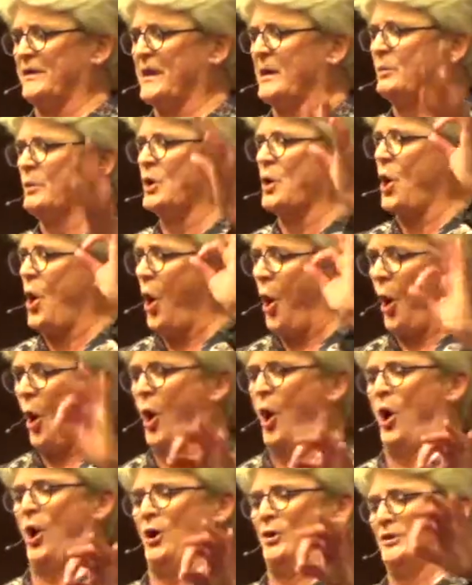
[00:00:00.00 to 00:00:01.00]
there were
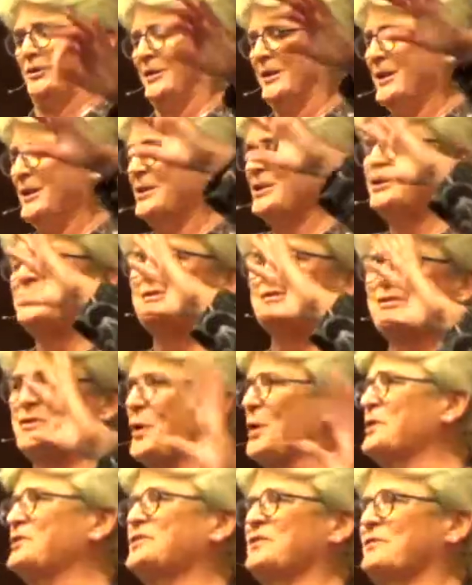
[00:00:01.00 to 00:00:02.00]
all
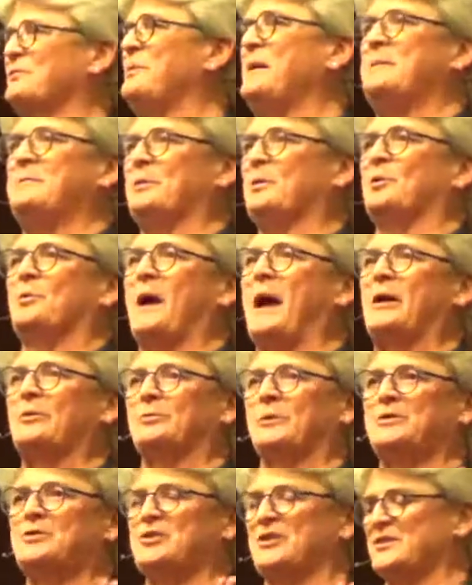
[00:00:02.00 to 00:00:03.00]
sorts of people around
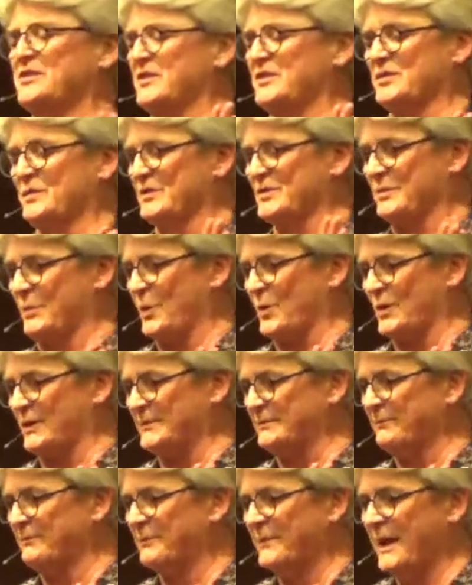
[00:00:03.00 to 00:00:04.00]
when Jesus was born.
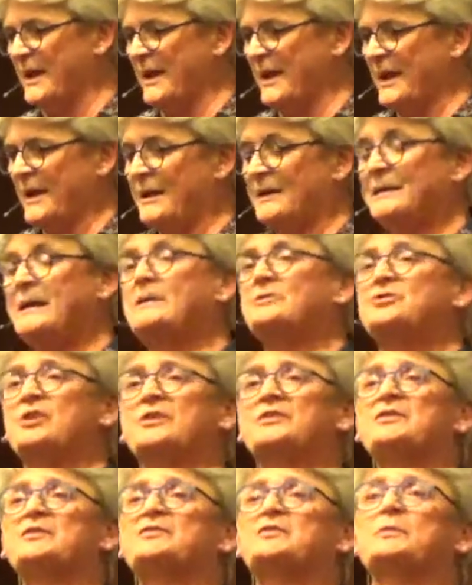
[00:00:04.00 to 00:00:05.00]
Now,
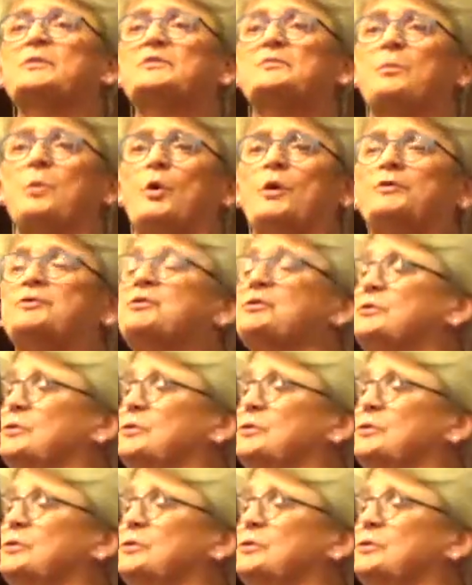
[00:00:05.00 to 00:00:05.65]
Jesus was born to